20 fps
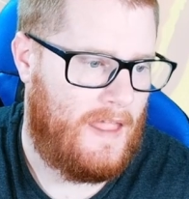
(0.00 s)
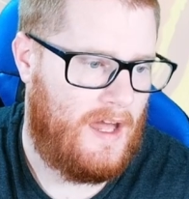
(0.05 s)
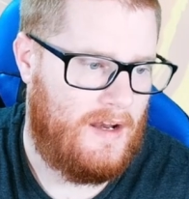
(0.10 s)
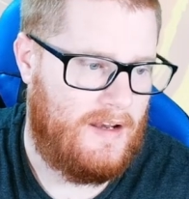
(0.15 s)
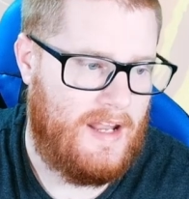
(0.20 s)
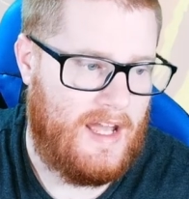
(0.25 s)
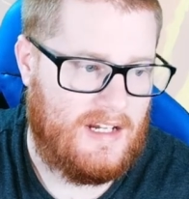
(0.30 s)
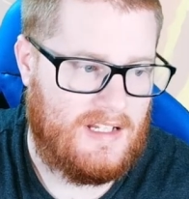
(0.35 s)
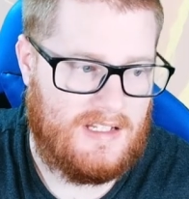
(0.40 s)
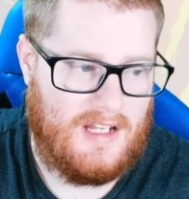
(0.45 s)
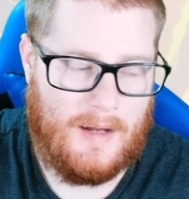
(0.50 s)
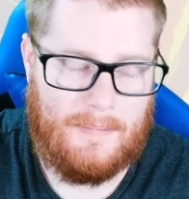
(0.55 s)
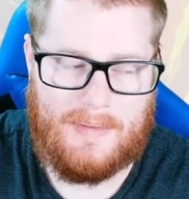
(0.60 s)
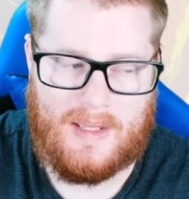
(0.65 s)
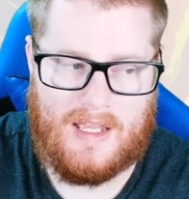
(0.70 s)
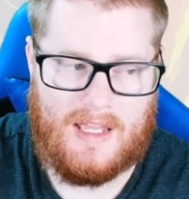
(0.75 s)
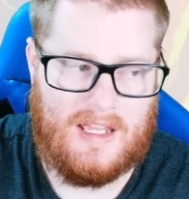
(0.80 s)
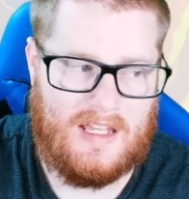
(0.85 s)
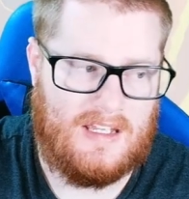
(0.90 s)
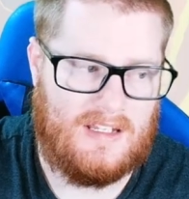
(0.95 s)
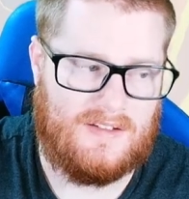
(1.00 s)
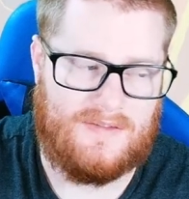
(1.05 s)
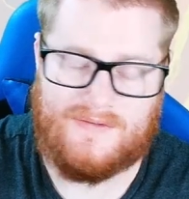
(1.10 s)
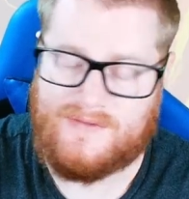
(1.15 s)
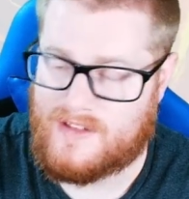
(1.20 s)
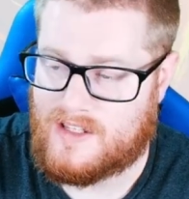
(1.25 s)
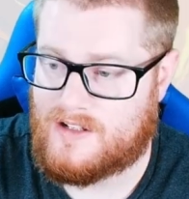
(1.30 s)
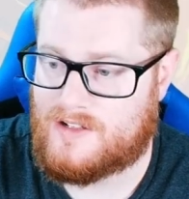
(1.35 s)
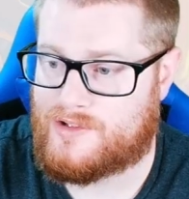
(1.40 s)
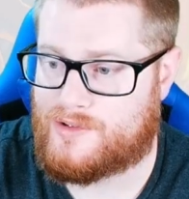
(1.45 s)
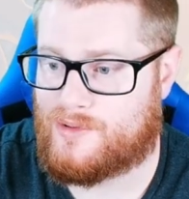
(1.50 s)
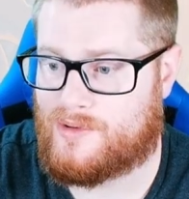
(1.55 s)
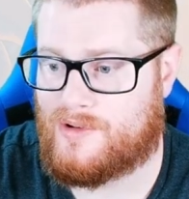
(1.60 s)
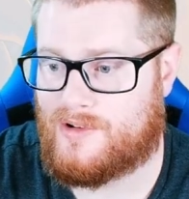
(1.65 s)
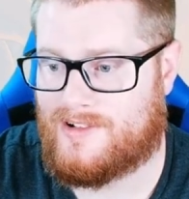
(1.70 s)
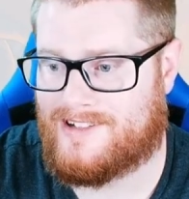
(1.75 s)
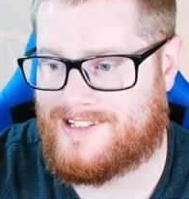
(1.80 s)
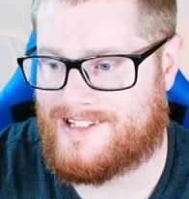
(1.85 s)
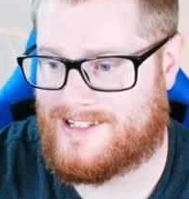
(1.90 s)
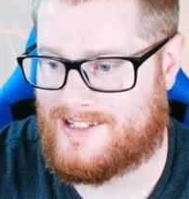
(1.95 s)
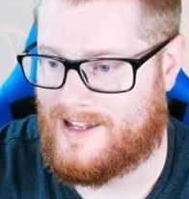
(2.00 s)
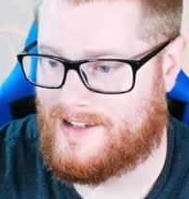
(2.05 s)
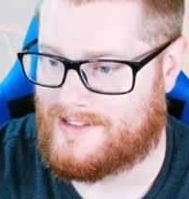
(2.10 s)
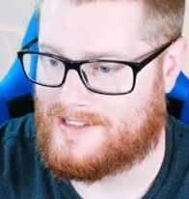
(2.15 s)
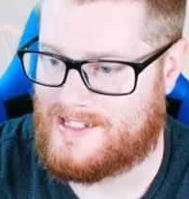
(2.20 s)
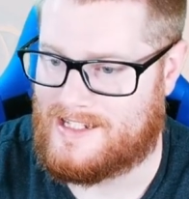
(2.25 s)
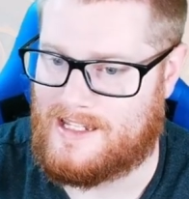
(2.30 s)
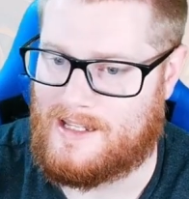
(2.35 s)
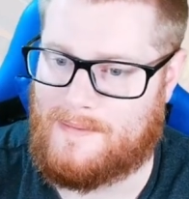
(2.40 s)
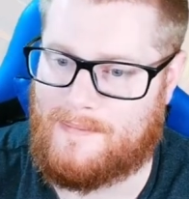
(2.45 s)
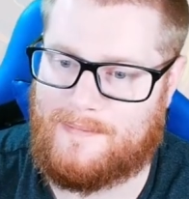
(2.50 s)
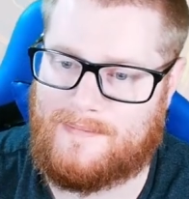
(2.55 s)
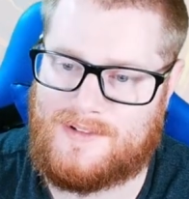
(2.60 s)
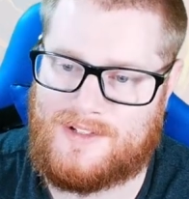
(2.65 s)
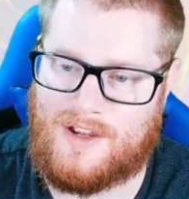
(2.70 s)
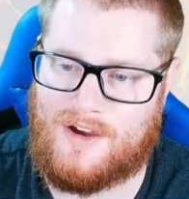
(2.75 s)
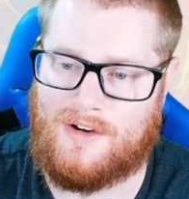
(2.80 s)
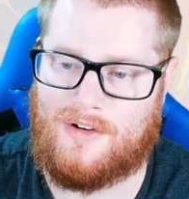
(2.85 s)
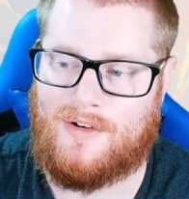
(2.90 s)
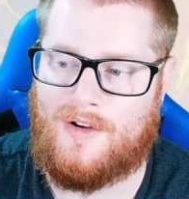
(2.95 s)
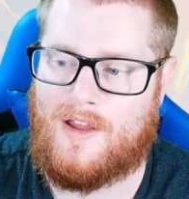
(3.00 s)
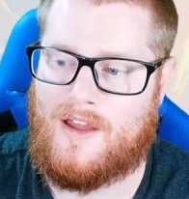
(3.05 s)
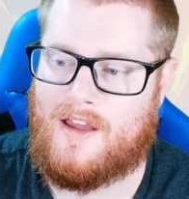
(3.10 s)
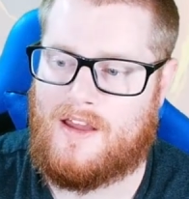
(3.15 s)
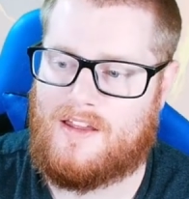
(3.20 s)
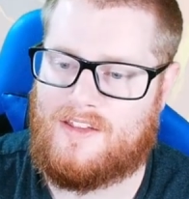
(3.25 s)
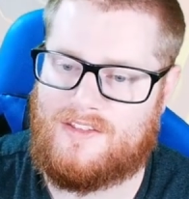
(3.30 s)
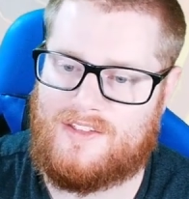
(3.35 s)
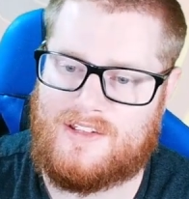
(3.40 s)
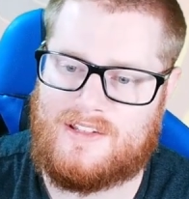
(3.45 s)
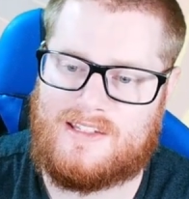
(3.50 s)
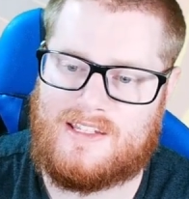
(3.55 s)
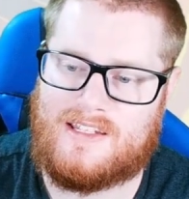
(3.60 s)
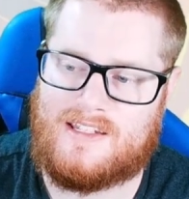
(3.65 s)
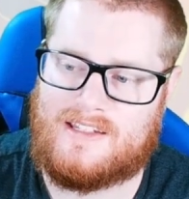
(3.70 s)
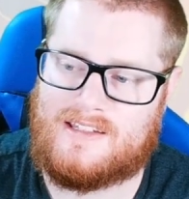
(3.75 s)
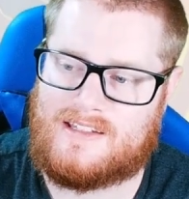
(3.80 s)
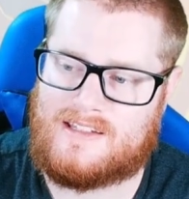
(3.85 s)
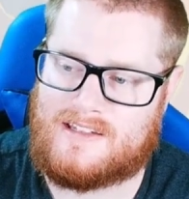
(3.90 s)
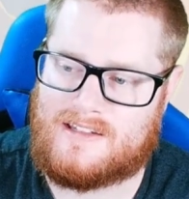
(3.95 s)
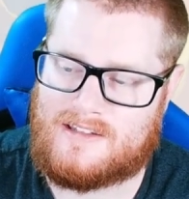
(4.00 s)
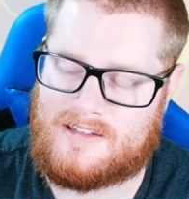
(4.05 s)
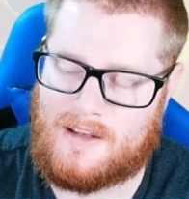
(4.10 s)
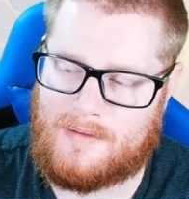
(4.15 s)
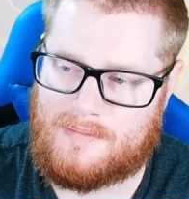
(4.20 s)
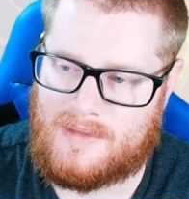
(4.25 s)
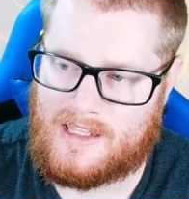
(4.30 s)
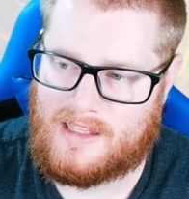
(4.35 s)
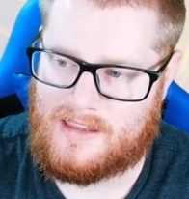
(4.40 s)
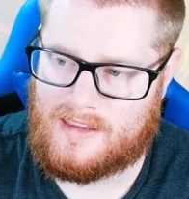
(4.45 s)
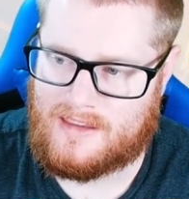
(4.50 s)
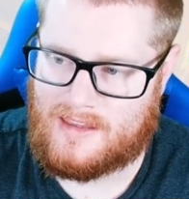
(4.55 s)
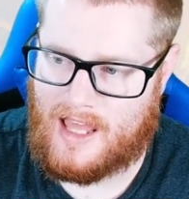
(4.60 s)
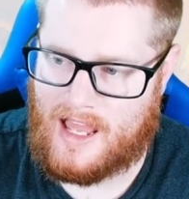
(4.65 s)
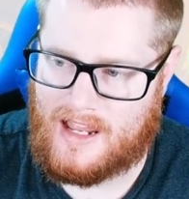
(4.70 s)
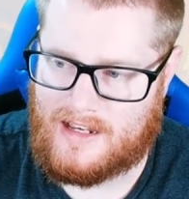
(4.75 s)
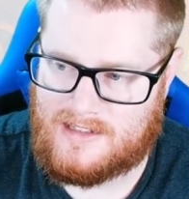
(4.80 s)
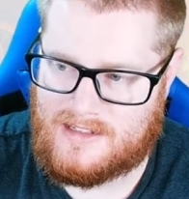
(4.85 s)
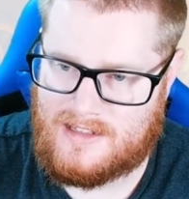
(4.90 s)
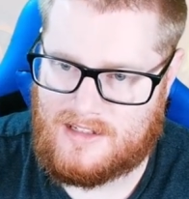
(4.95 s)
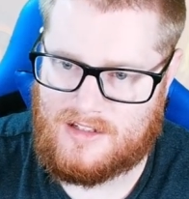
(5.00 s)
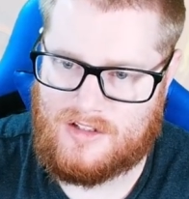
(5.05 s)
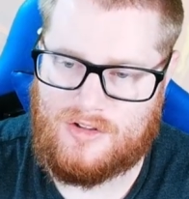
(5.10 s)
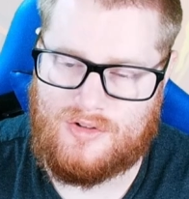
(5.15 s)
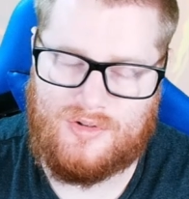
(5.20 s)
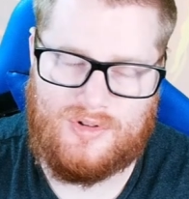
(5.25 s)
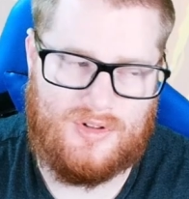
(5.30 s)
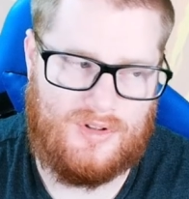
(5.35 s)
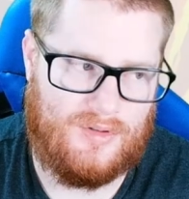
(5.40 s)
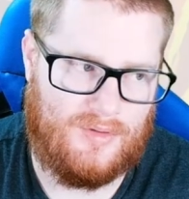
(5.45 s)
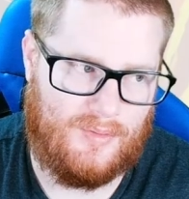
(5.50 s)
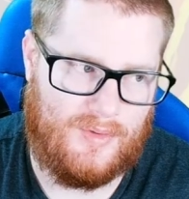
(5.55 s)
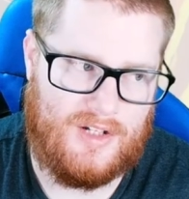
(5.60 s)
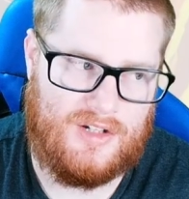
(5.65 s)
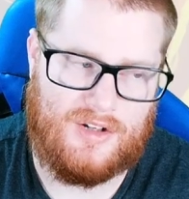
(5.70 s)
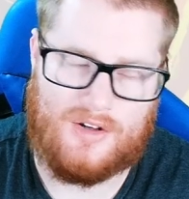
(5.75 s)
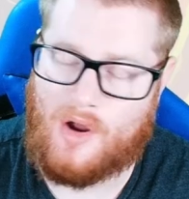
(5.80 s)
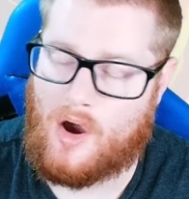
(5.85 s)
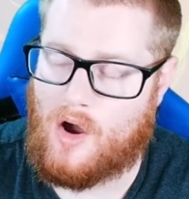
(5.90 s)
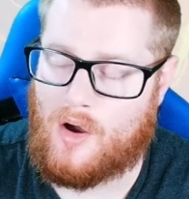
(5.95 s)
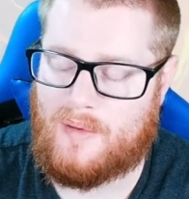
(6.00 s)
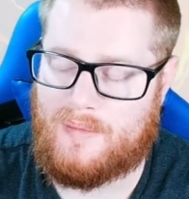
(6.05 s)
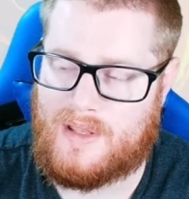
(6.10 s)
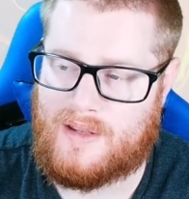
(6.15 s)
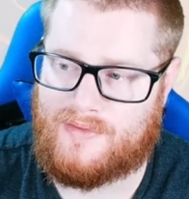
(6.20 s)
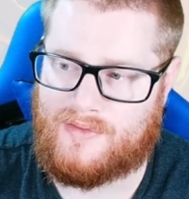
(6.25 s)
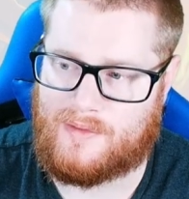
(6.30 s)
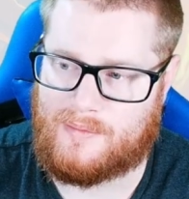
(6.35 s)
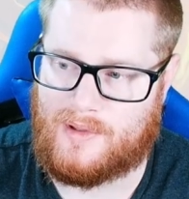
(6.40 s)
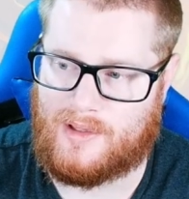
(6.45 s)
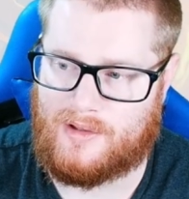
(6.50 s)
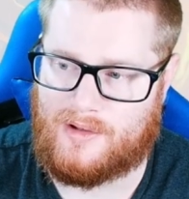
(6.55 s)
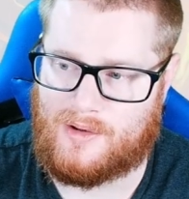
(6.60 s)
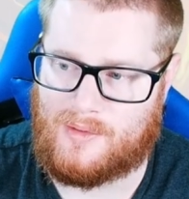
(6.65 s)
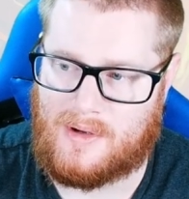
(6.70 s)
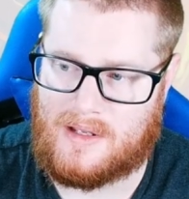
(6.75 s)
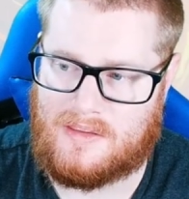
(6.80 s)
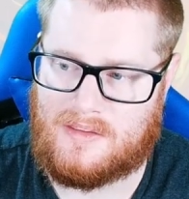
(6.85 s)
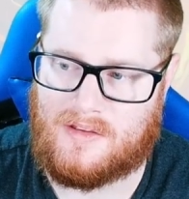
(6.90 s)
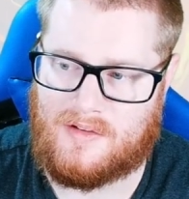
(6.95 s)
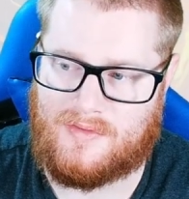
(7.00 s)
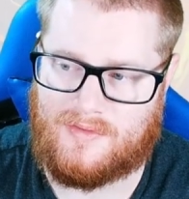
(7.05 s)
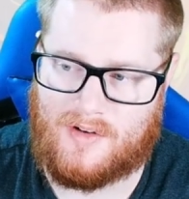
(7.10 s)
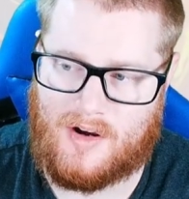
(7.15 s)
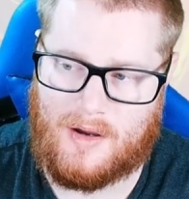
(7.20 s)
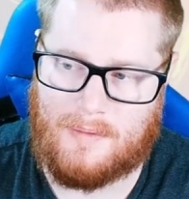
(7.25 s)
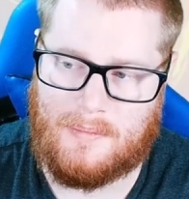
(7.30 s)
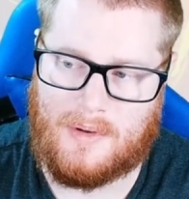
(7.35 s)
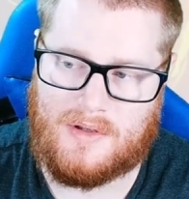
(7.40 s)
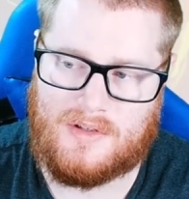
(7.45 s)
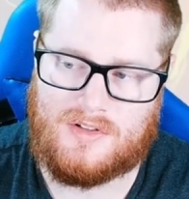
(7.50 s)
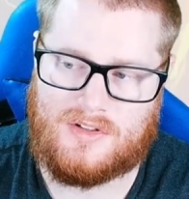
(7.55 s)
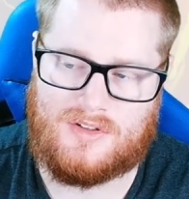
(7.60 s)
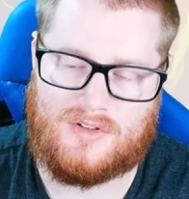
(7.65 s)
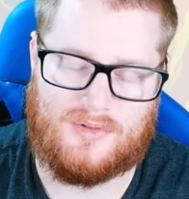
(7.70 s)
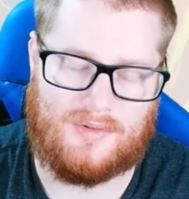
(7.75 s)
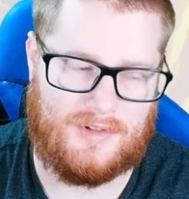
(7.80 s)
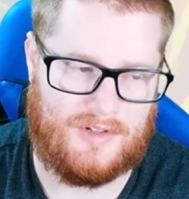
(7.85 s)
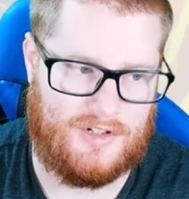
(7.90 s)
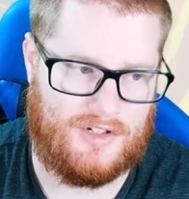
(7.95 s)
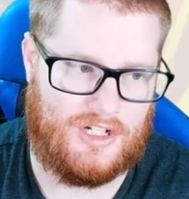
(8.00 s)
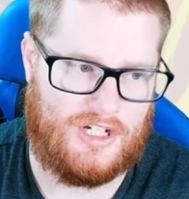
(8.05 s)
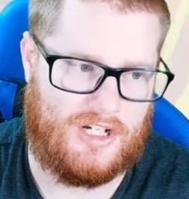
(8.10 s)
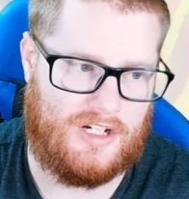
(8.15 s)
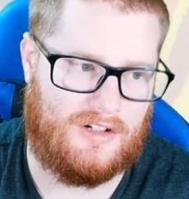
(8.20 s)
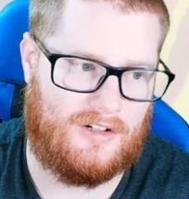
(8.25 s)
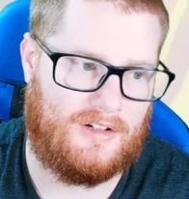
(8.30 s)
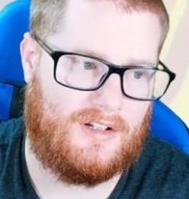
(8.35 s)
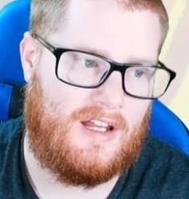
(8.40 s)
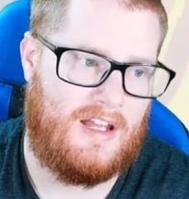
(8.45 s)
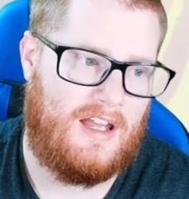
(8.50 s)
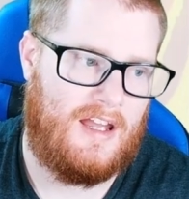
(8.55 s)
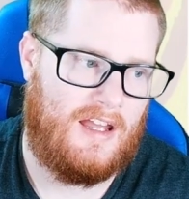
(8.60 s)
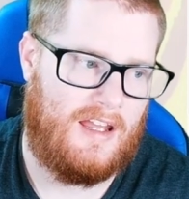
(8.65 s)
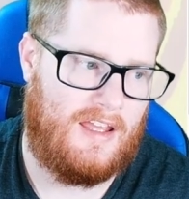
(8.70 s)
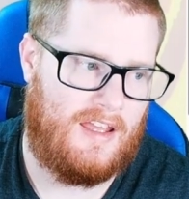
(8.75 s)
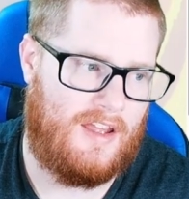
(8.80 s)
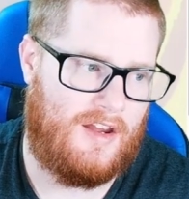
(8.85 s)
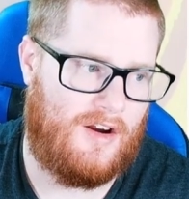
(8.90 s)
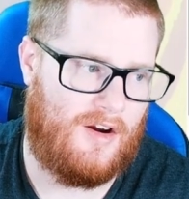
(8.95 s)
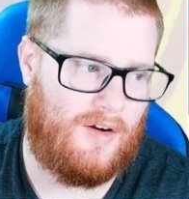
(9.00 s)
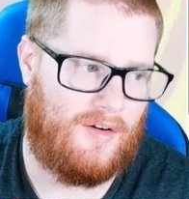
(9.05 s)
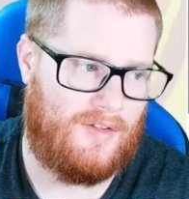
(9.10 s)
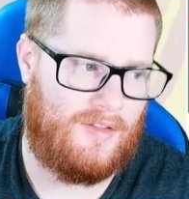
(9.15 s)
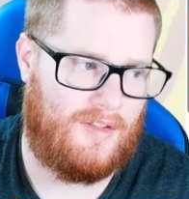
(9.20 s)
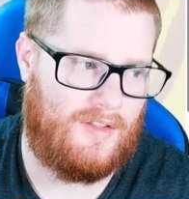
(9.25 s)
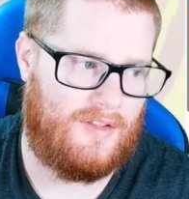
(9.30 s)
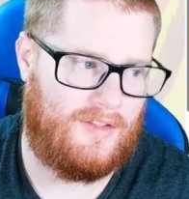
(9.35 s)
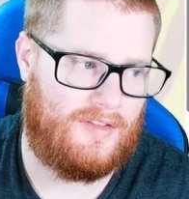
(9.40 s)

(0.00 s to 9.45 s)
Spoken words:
Next up is Venusaur Sun Team. So this is something that we should all be familiar with from Sword and Shield here.